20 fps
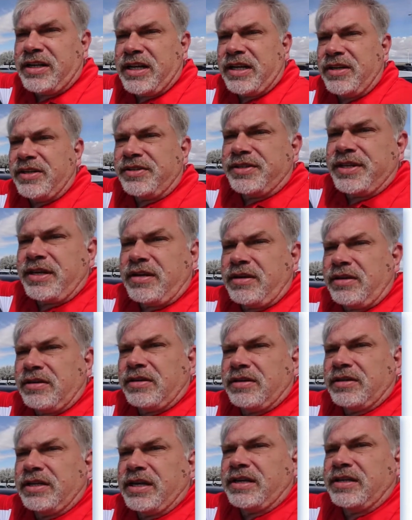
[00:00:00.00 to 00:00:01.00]
Can you see it?
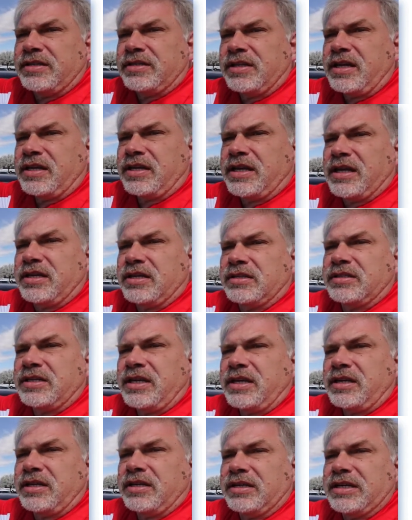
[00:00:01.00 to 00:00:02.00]

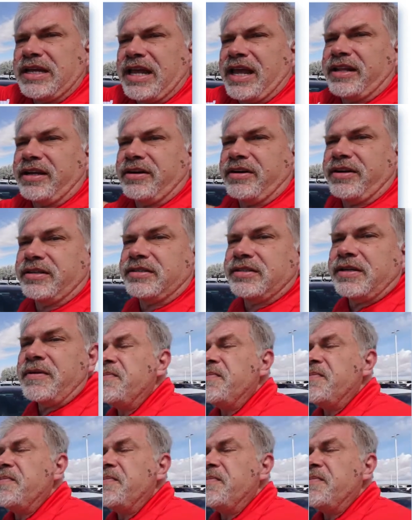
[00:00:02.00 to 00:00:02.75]
Yeah, there it is.